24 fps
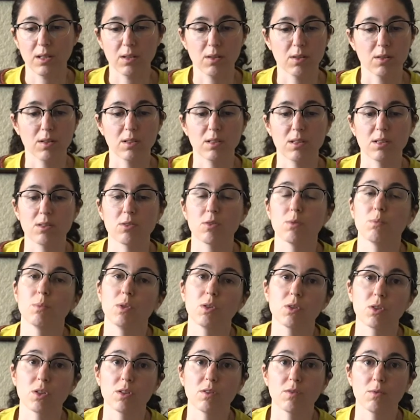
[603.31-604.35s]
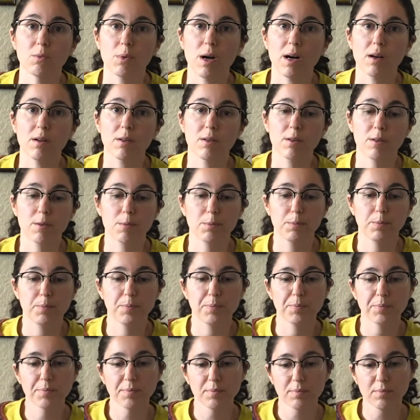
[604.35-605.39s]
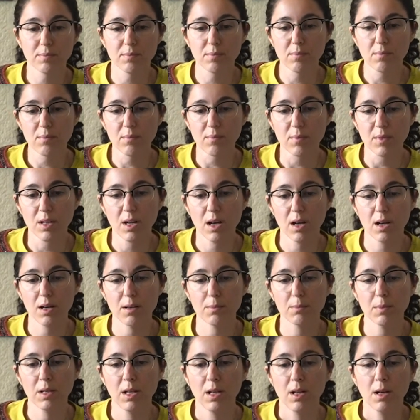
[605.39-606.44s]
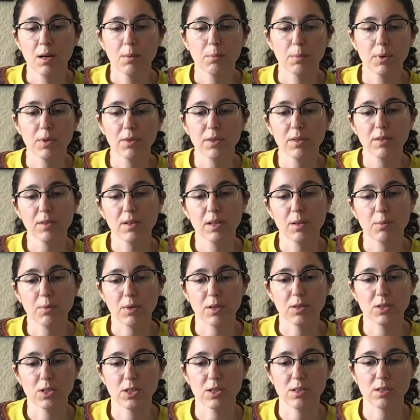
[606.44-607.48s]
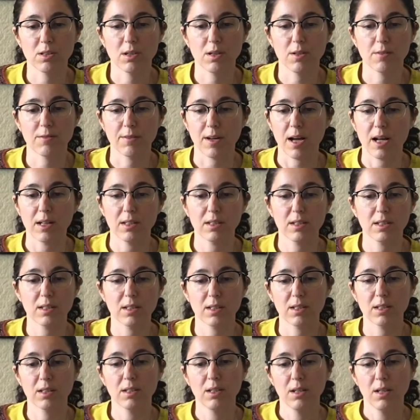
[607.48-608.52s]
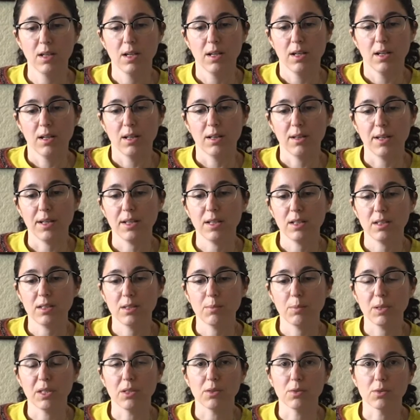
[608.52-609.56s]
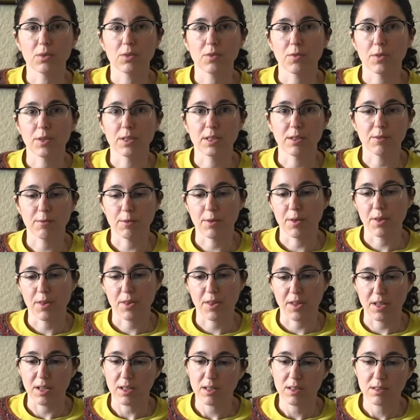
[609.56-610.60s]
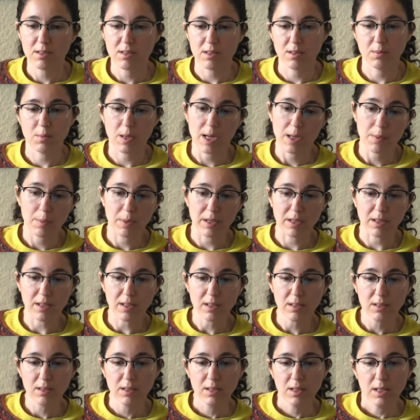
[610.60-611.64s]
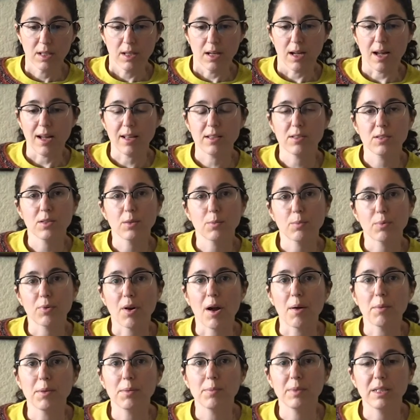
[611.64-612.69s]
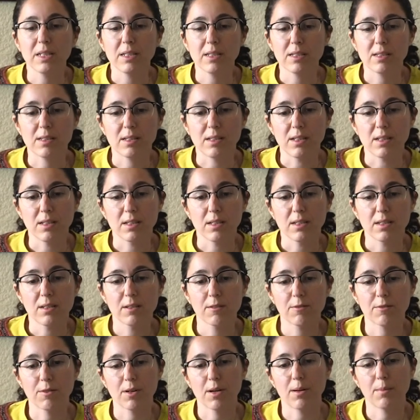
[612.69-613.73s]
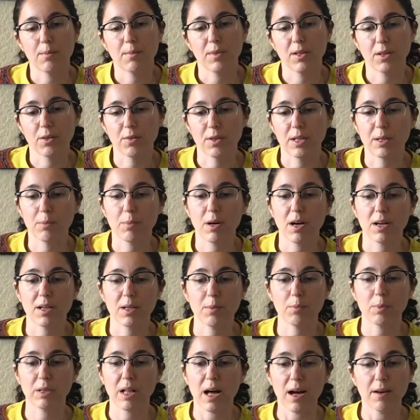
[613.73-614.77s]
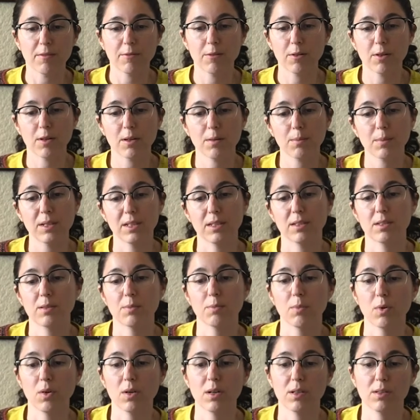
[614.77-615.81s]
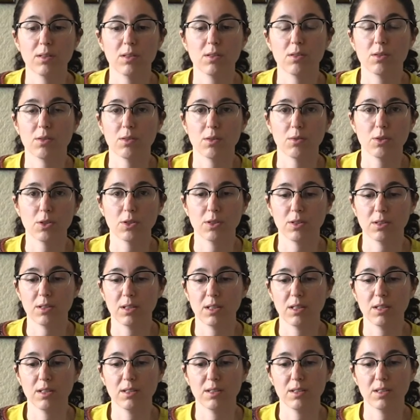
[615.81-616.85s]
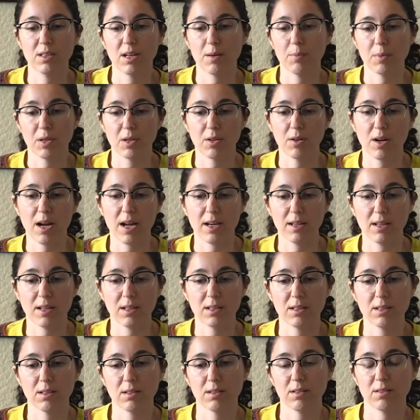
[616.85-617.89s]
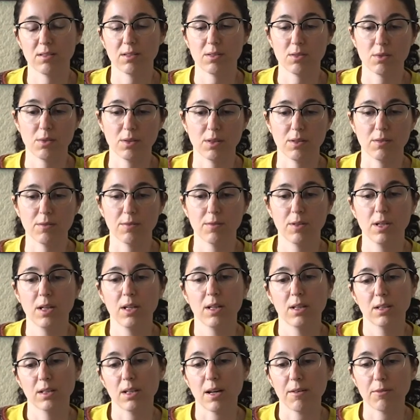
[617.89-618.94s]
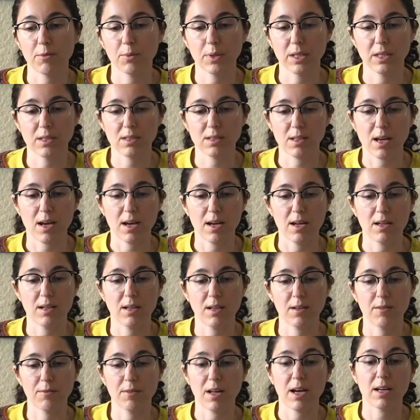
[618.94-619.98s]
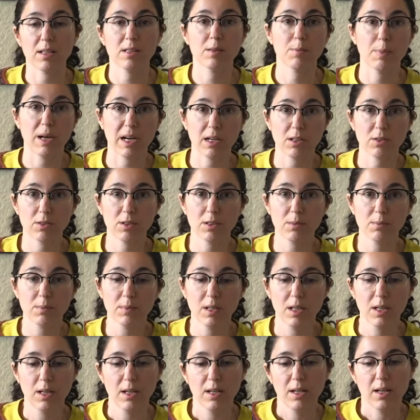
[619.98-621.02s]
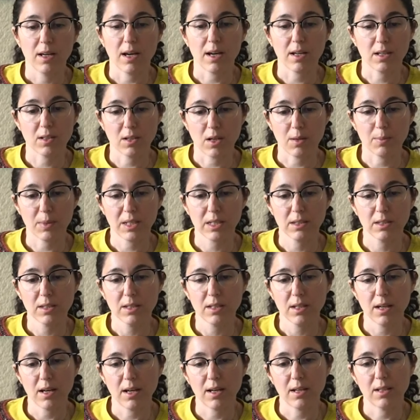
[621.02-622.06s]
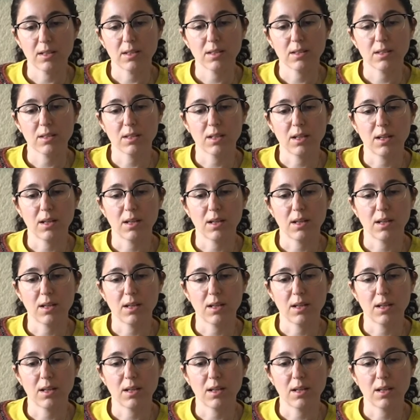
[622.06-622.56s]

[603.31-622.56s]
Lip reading: or the distribution of wealth. Both of the approaches are valid and they need to be used for different things, in my opinion. As you'll probably see from the Green Party platform, it's more on the socially democratic sort of left-wing side of that spectrum economically, and